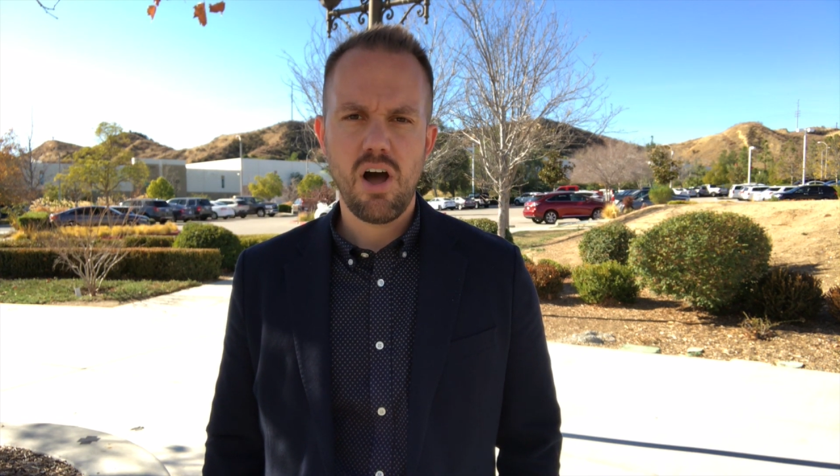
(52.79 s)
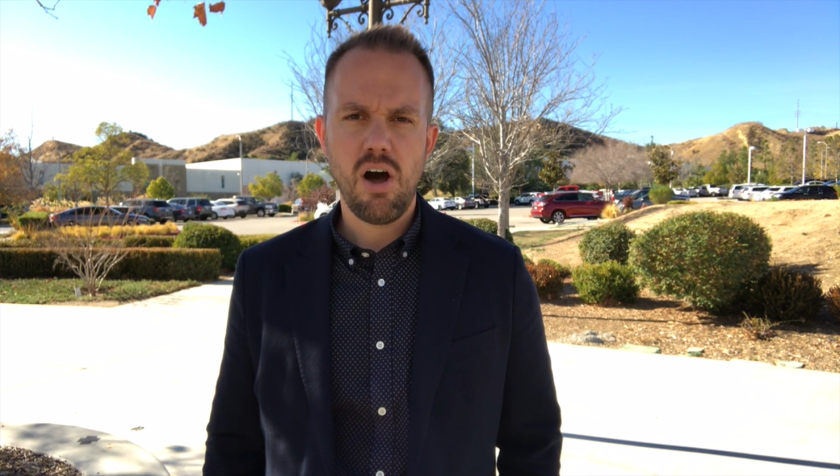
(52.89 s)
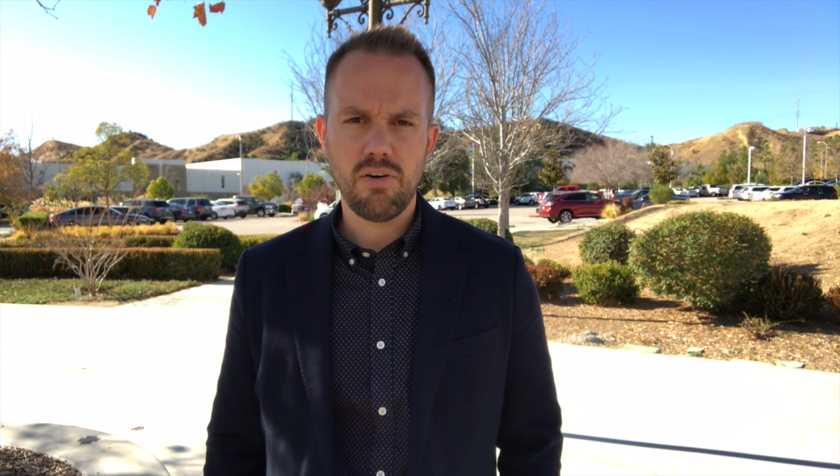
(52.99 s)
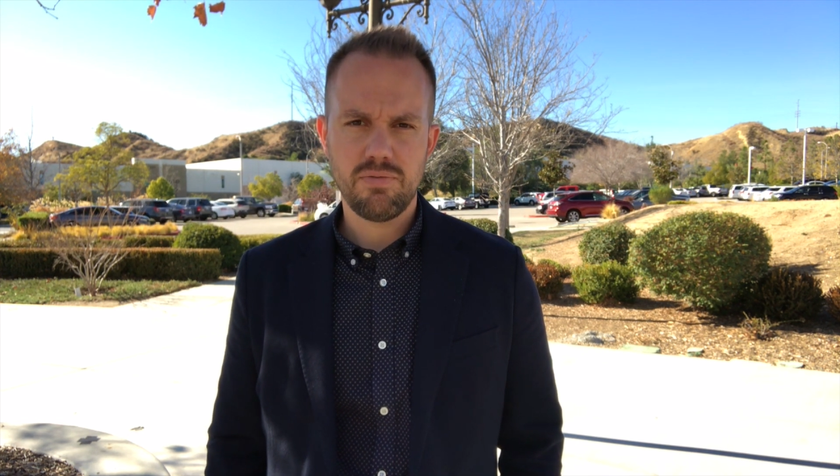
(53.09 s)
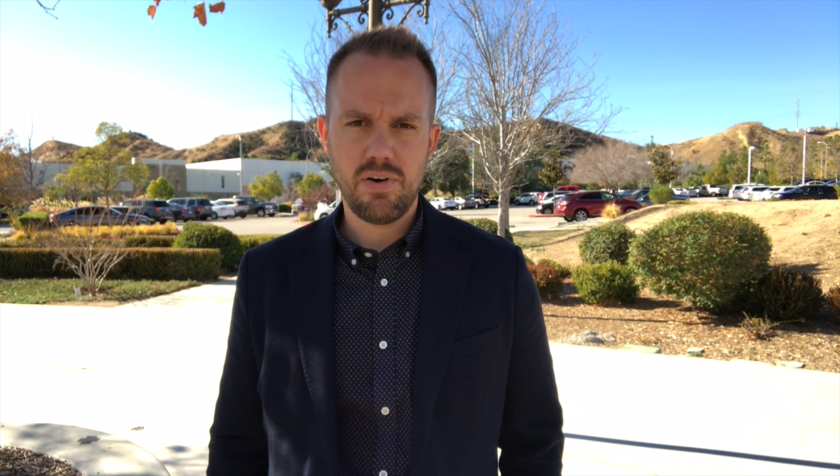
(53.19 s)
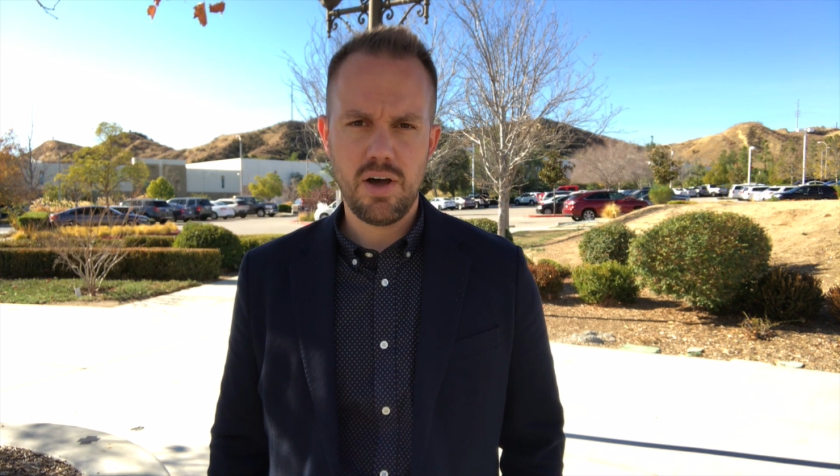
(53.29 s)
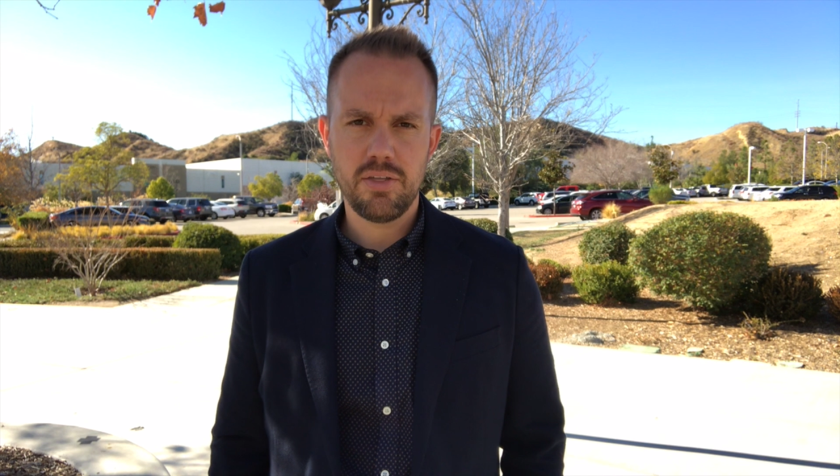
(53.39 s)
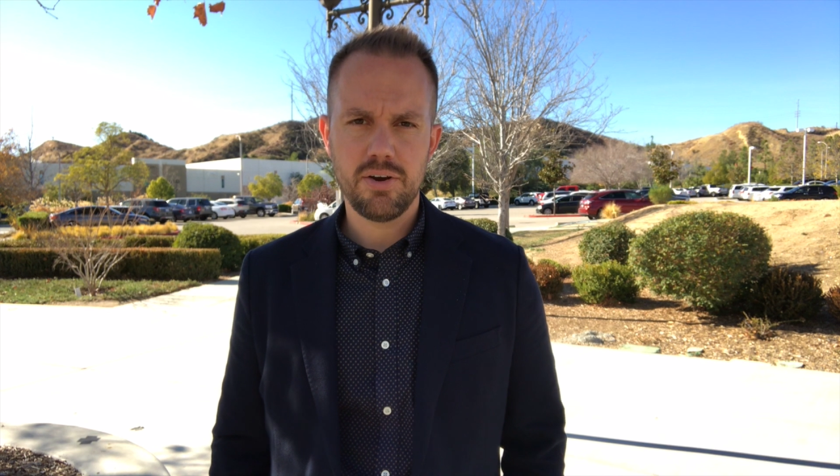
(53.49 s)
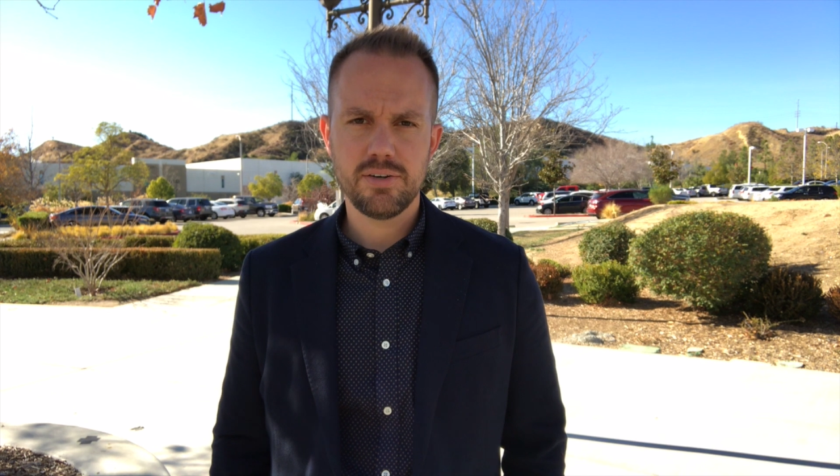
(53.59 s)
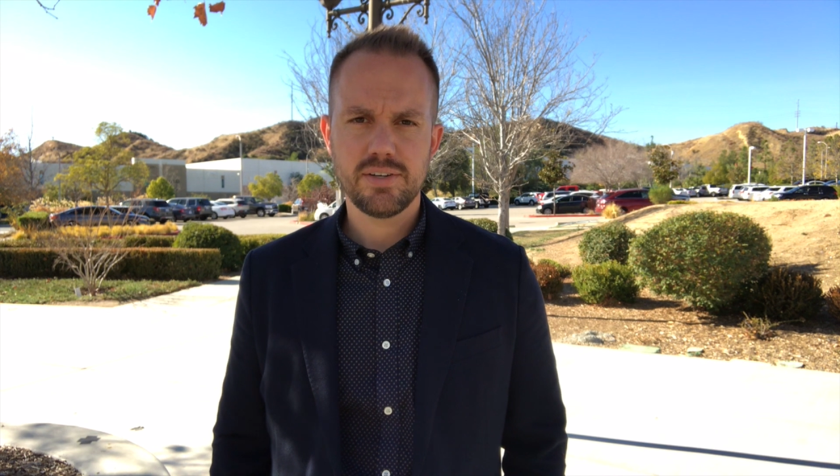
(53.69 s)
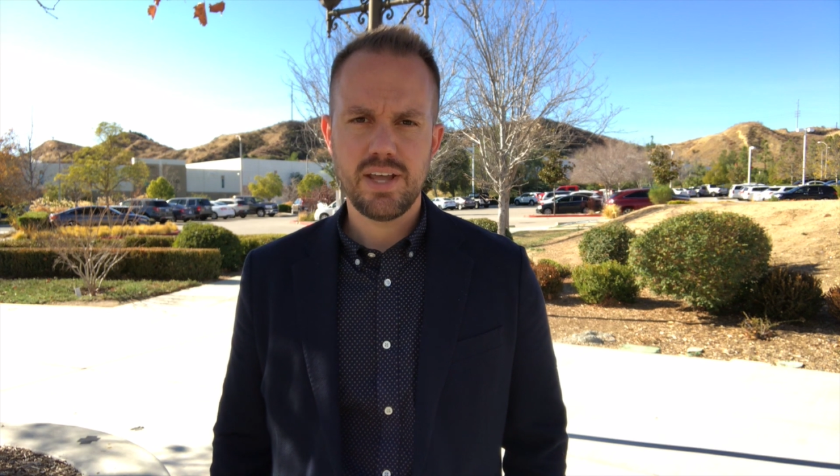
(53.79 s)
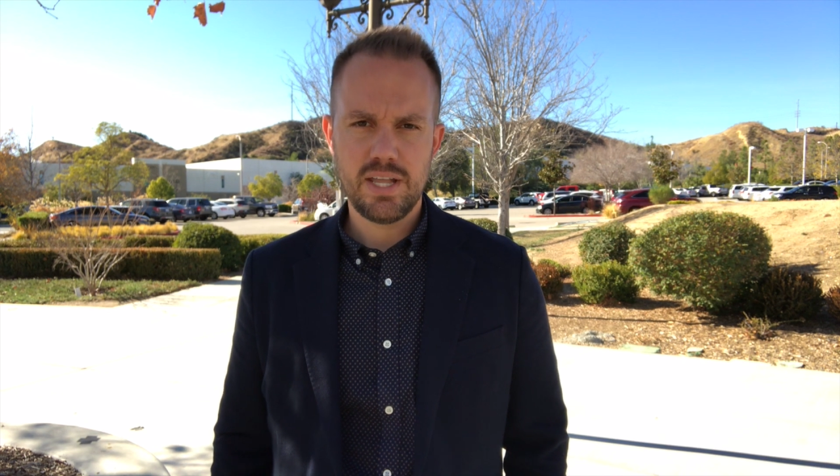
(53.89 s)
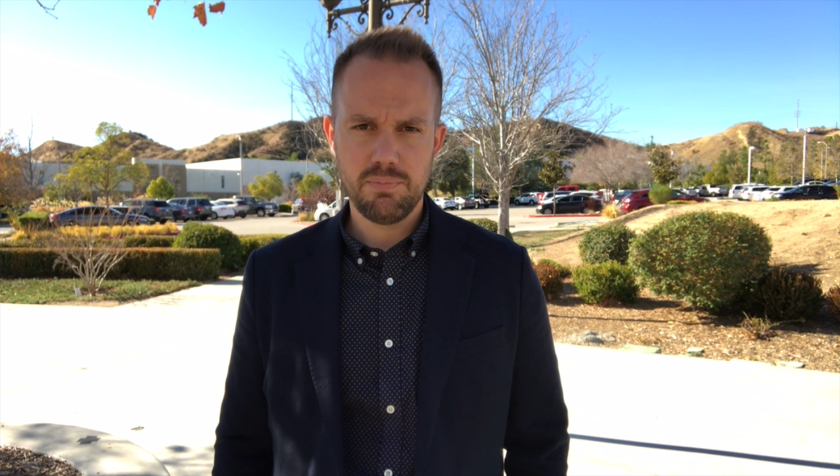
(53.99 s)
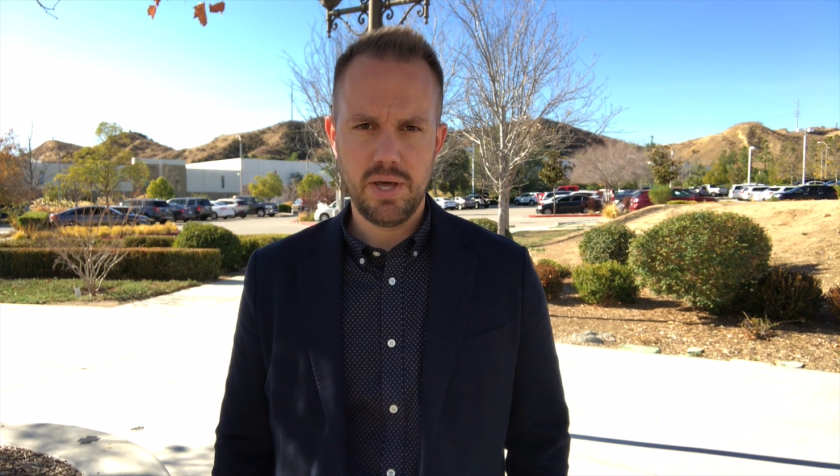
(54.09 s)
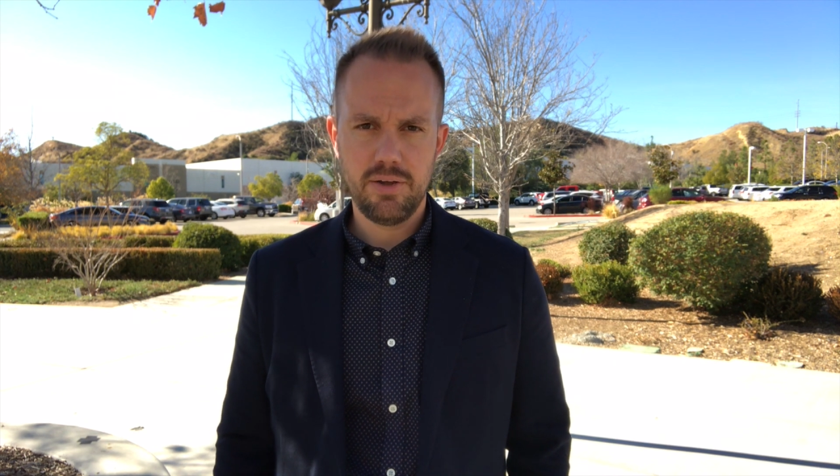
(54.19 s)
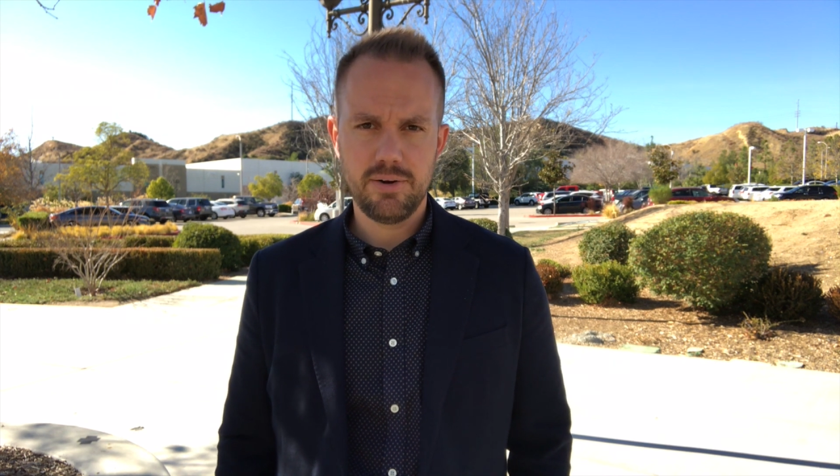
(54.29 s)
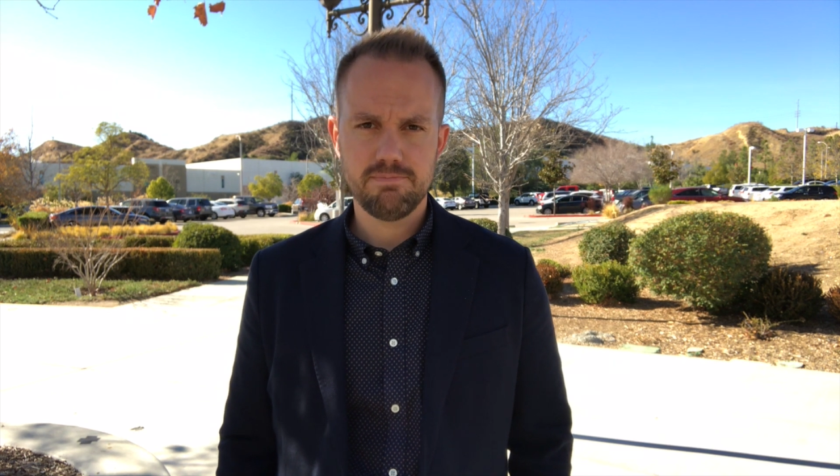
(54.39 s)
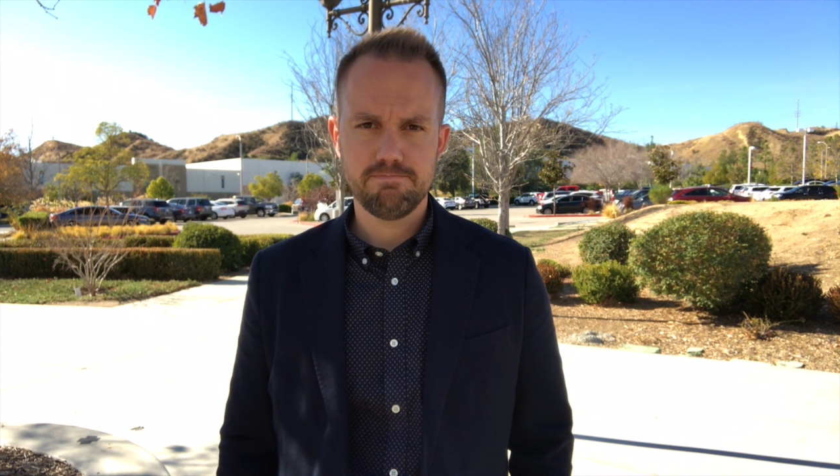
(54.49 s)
our father and mother.